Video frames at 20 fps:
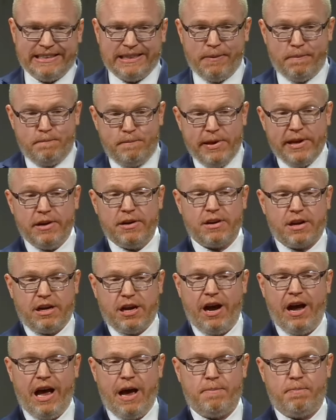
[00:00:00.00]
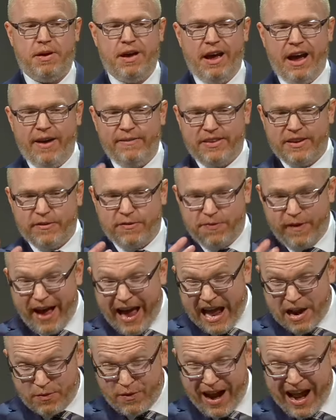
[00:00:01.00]
that the bitter cup of
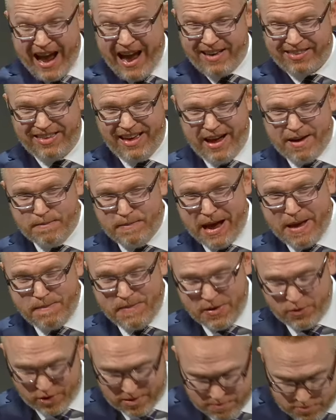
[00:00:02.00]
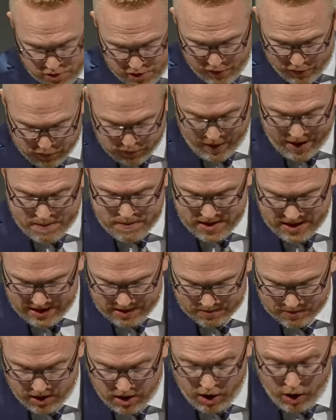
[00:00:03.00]
divine wrath might be removed from
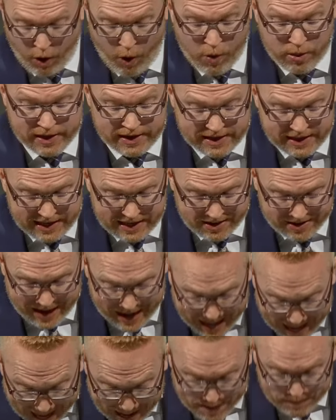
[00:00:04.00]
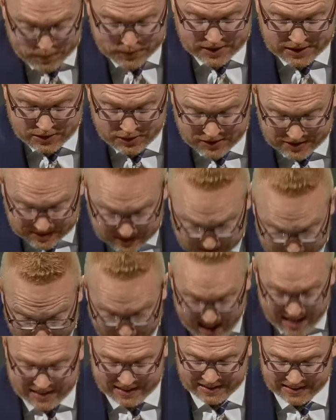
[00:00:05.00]
him, only to hear absolute
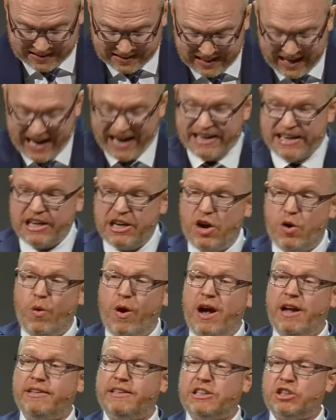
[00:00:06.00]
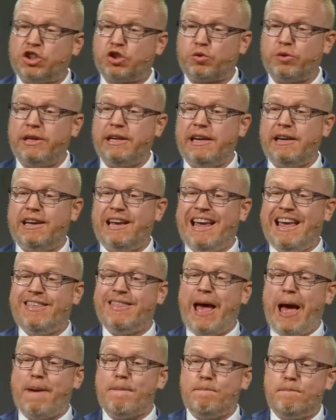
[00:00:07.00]
silence and to go on to drink
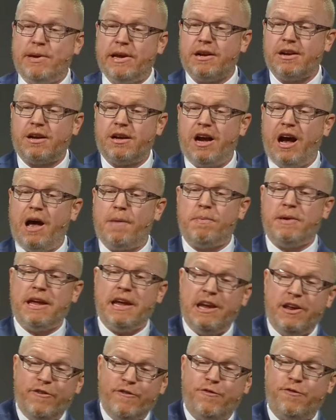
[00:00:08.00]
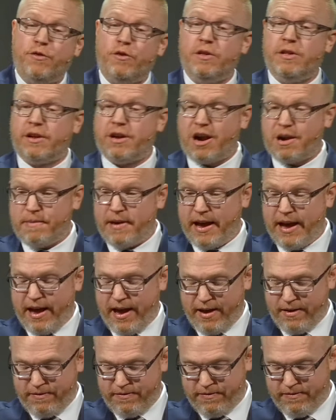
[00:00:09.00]
that bitter cup in full on our
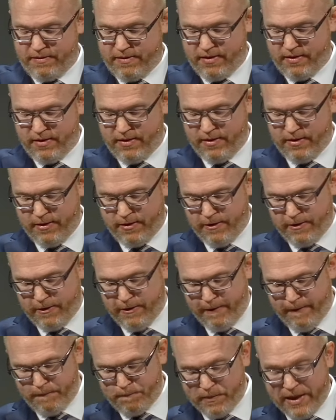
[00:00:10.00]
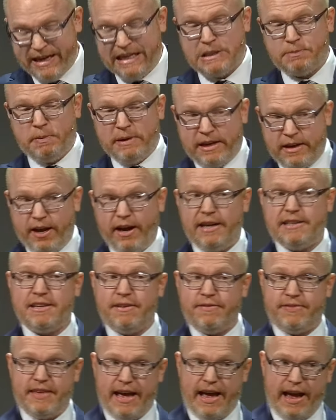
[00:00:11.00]
behalf. And it's because
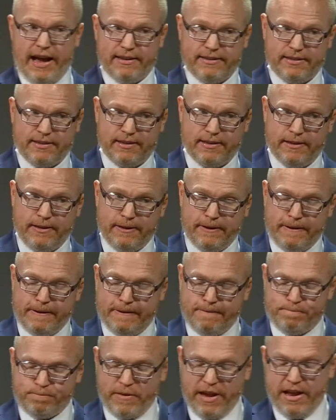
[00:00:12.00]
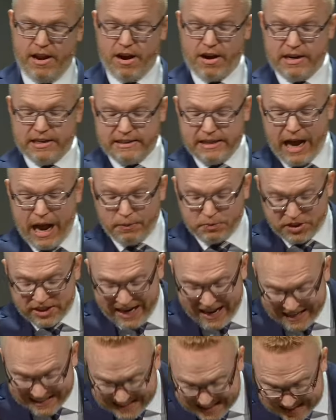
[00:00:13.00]
of that and our
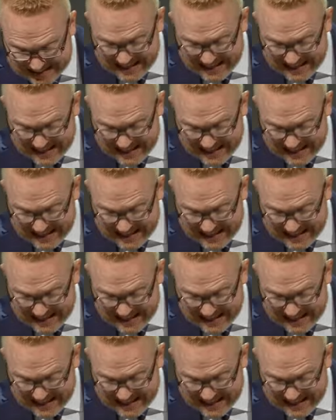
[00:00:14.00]
adoption as